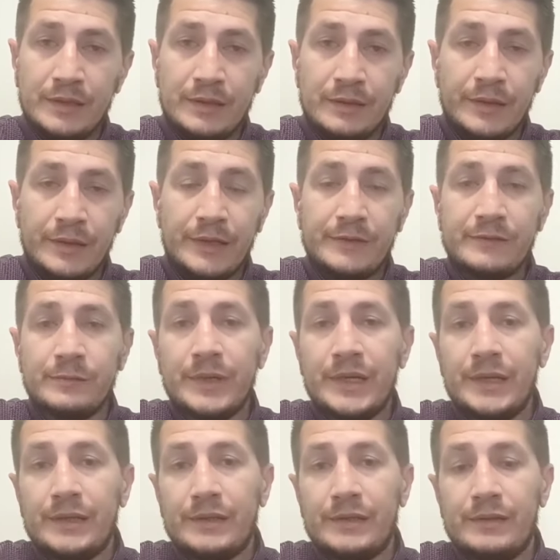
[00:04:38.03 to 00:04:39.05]
less
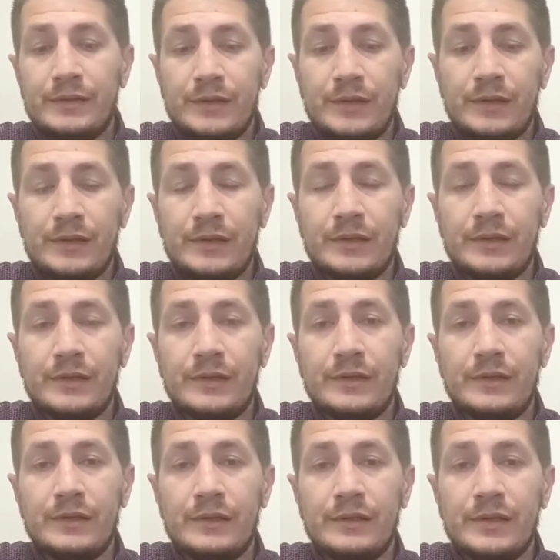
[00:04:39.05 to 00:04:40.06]
weight
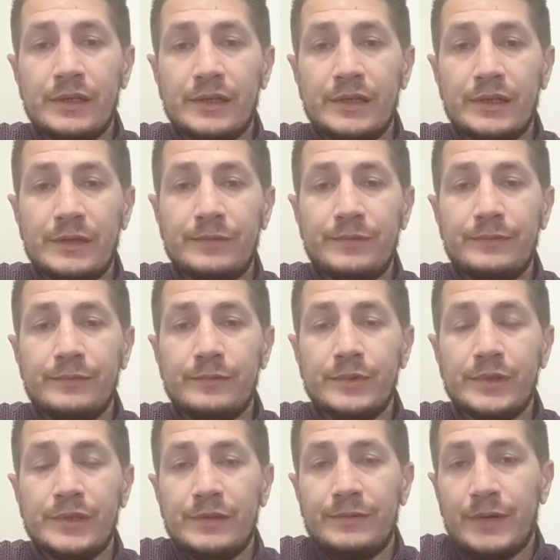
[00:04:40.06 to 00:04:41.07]

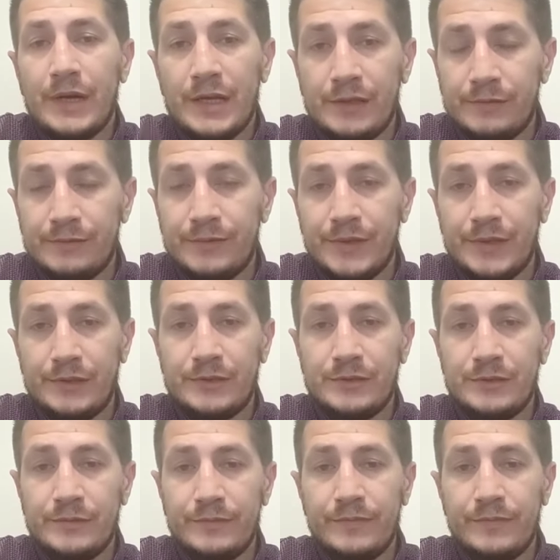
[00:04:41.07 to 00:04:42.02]
with the final finish.